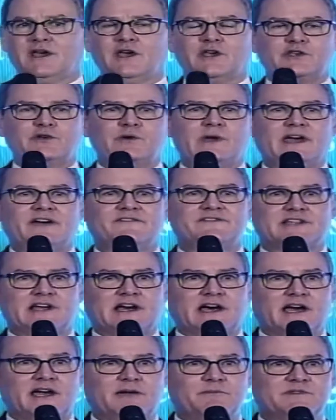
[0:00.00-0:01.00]
You have
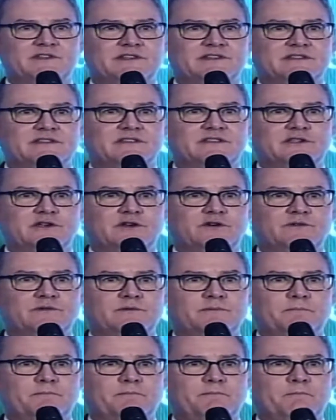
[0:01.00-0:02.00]
time to
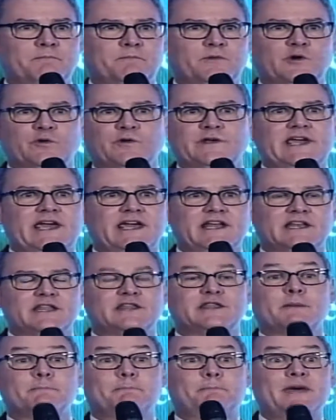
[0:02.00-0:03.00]
create
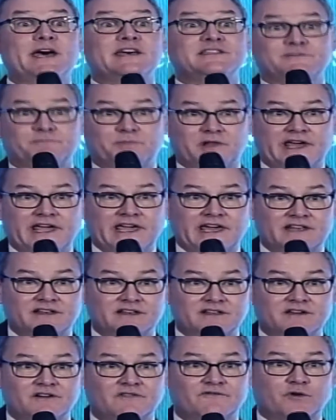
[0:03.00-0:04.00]
the best plan
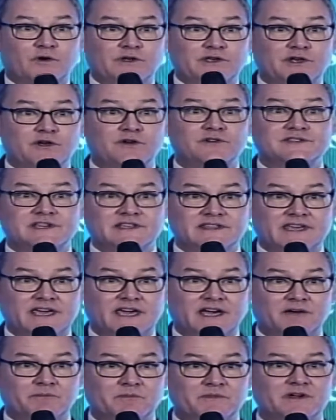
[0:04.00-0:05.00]
for using
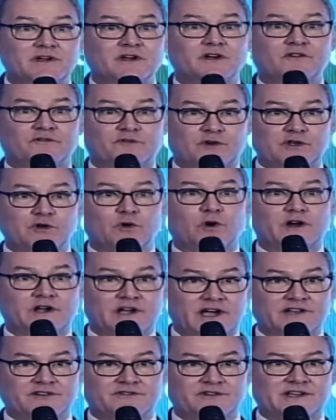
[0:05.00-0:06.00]
them for your
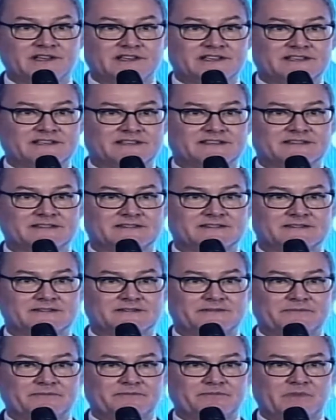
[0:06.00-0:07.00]
country.
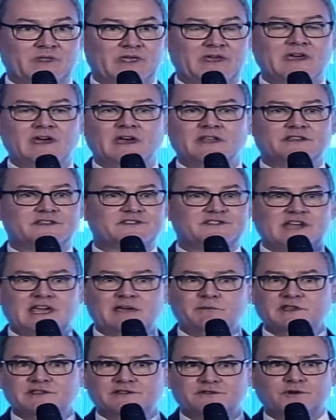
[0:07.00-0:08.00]
The same
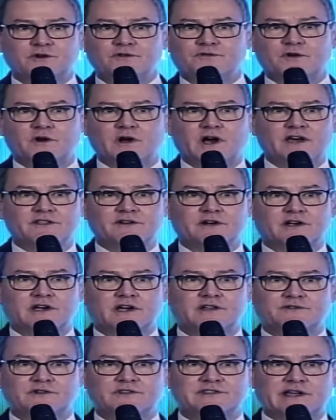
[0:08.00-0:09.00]
is true for other
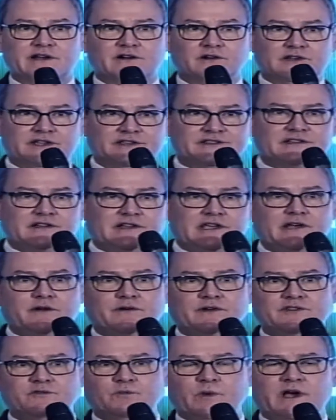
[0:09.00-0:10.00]
countries that are listed here
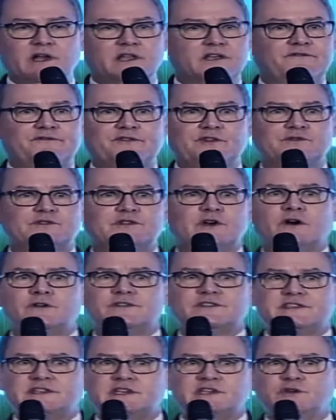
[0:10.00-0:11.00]
as well. If you don't
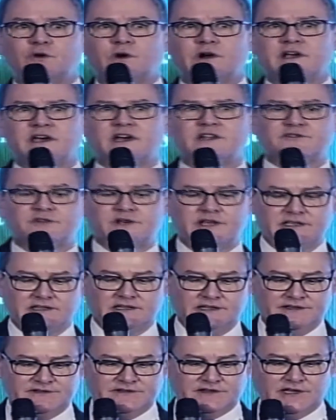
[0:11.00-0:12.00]
see your country
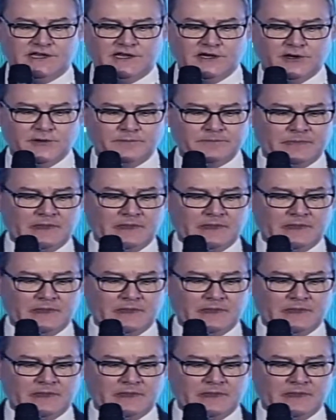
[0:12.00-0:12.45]
listed here,